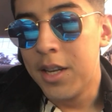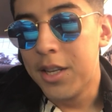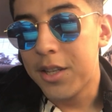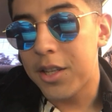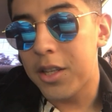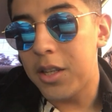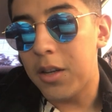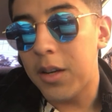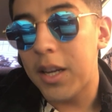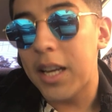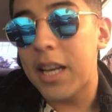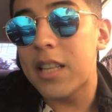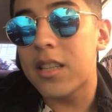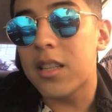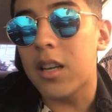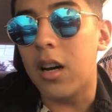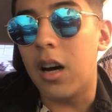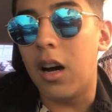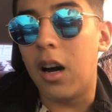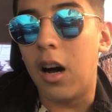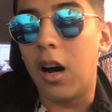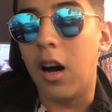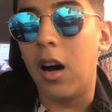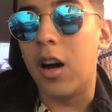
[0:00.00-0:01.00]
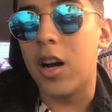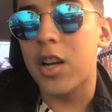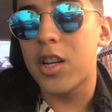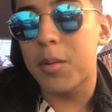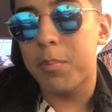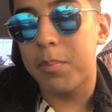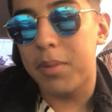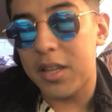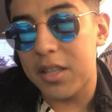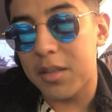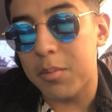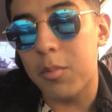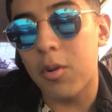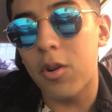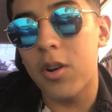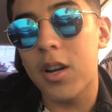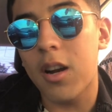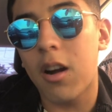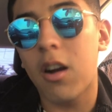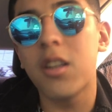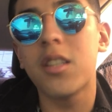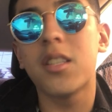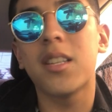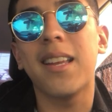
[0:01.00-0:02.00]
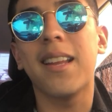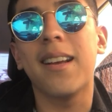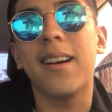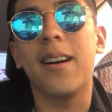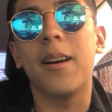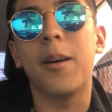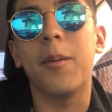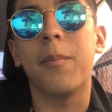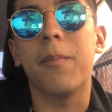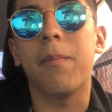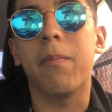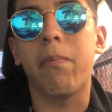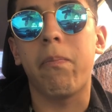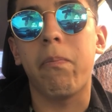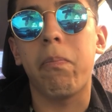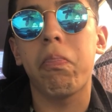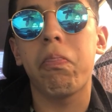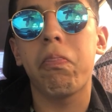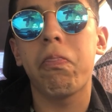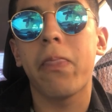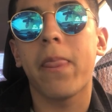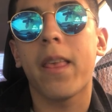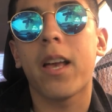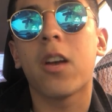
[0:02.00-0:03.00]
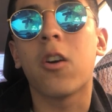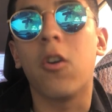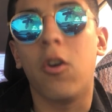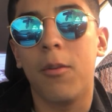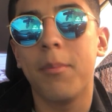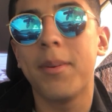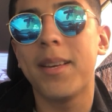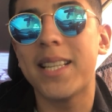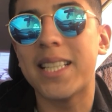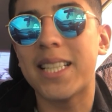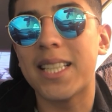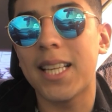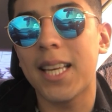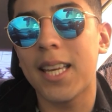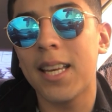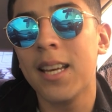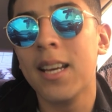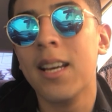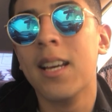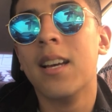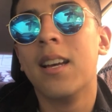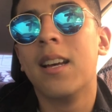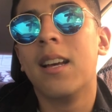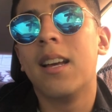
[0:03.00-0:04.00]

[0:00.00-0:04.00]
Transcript: So, he has 100-plus more yards than Cole Beasley.